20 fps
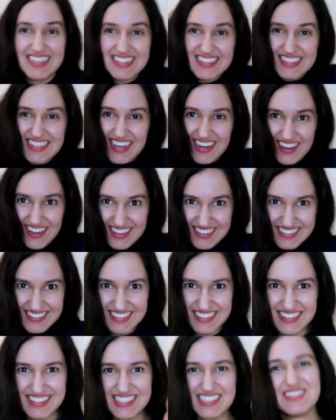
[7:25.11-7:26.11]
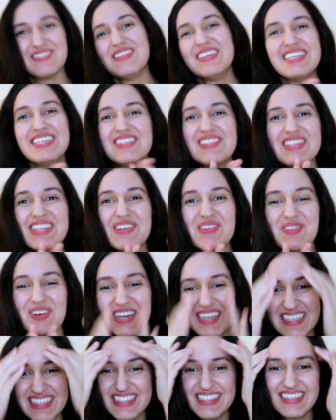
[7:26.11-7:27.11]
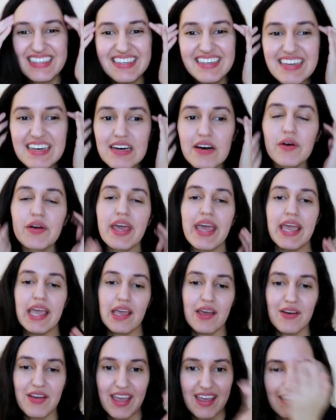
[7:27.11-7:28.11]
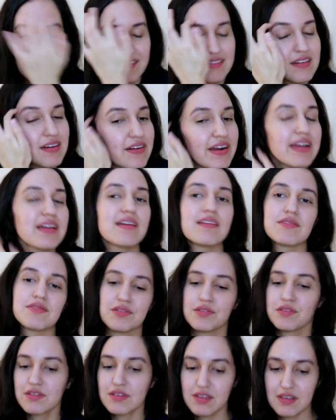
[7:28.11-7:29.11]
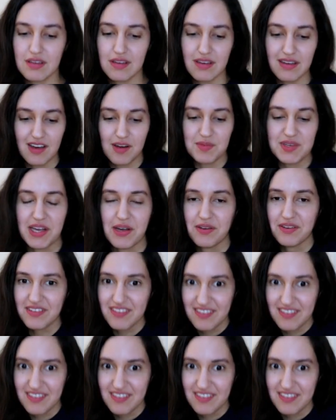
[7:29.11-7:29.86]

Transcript: Oh, 2 videos in one! Okay. Alright. Calm down.